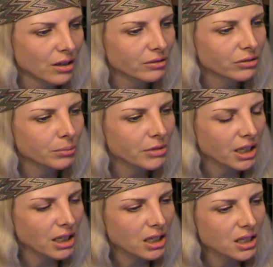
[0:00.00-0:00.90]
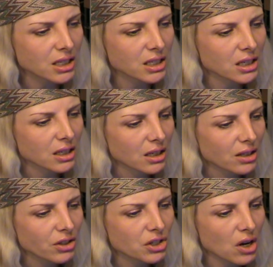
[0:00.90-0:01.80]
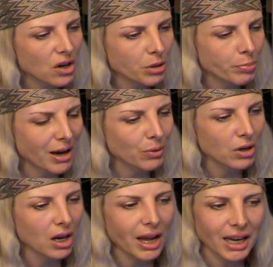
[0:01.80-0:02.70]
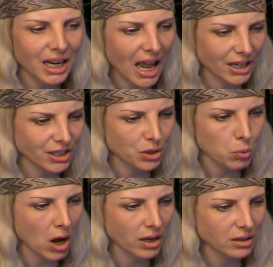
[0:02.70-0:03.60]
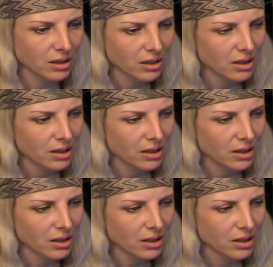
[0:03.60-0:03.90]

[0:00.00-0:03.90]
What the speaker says: From the east, the dark brown lion-headed one,